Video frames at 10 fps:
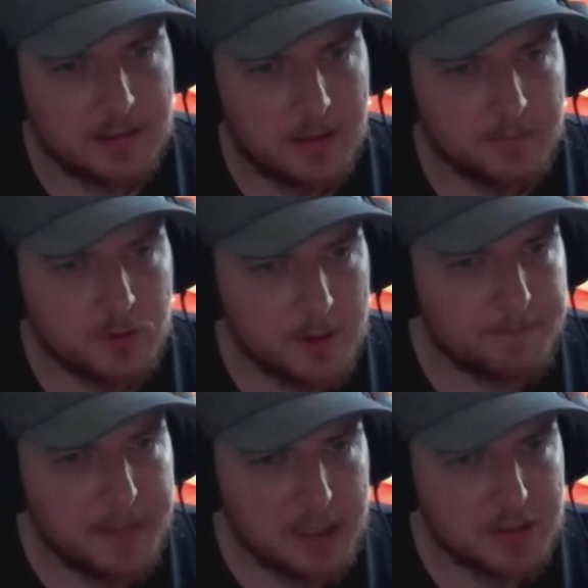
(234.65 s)
So I'm trying to
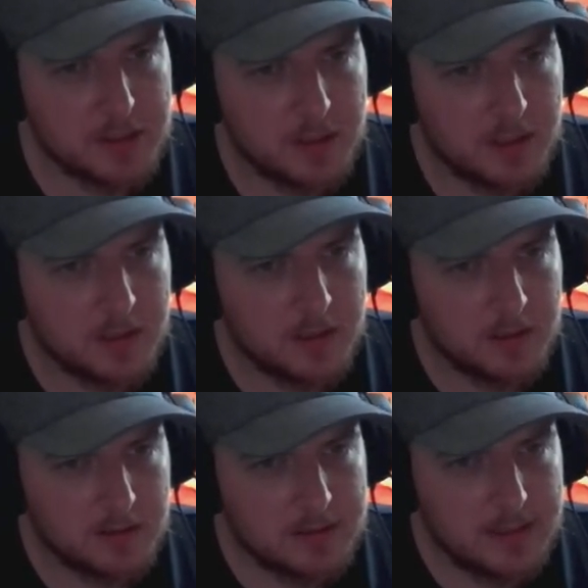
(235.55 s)
pitch.
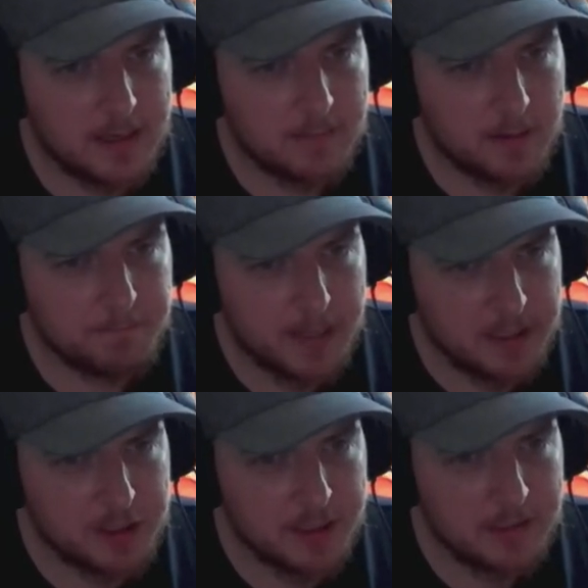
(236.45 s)
You see how I'm
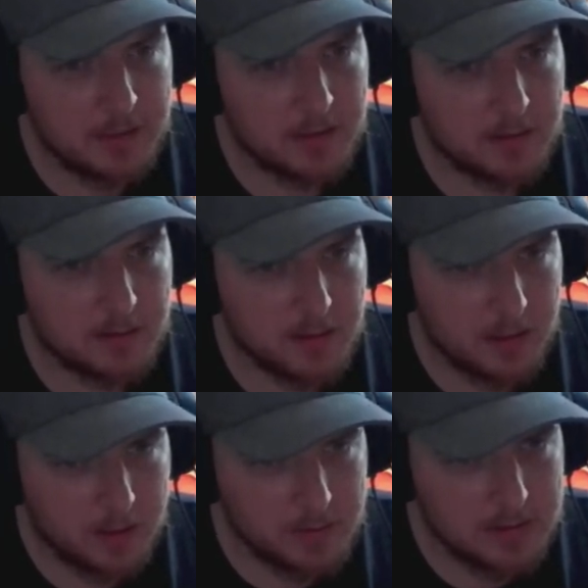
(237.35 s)
pitching the
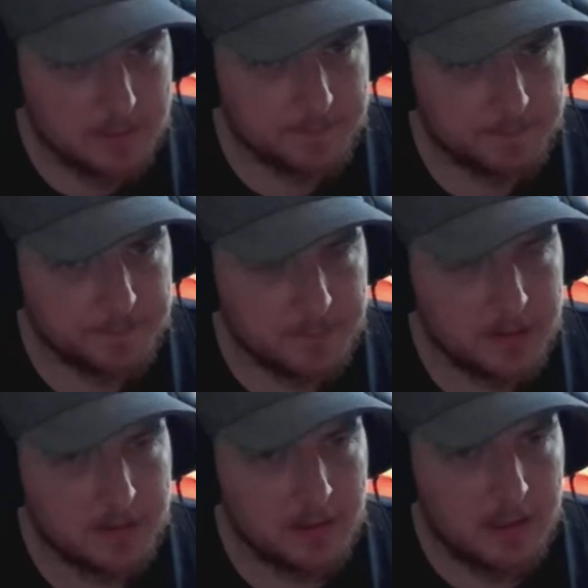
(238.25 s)
coaster,
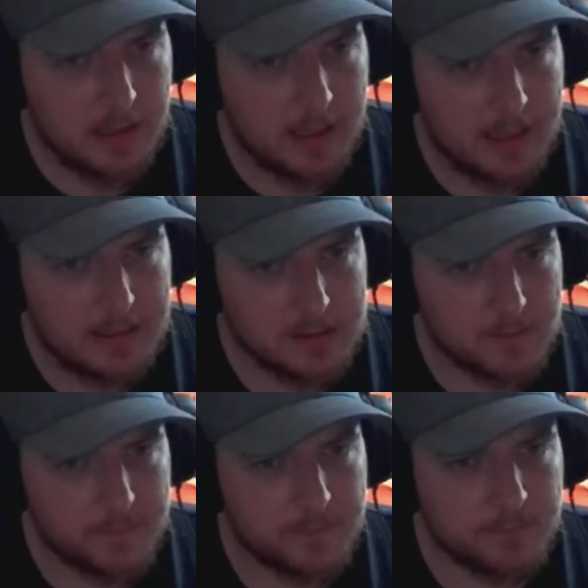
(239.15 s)
and it's
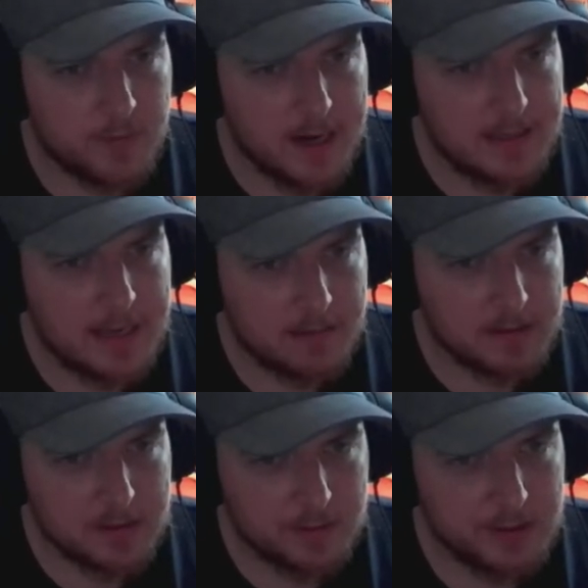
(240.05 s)
gone from red, now
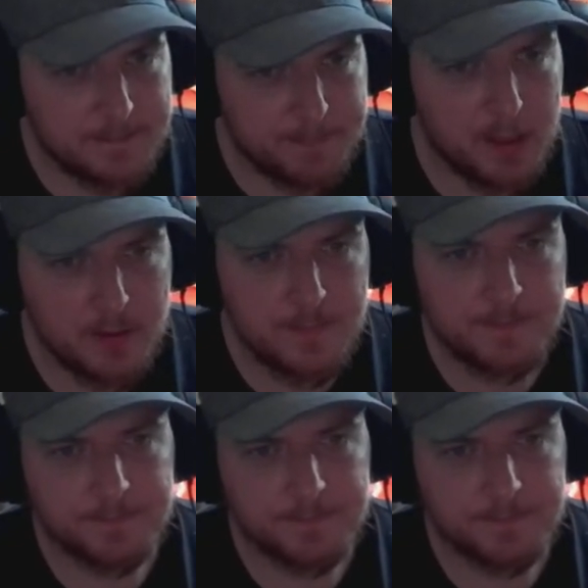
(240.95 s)
it's gone to blue.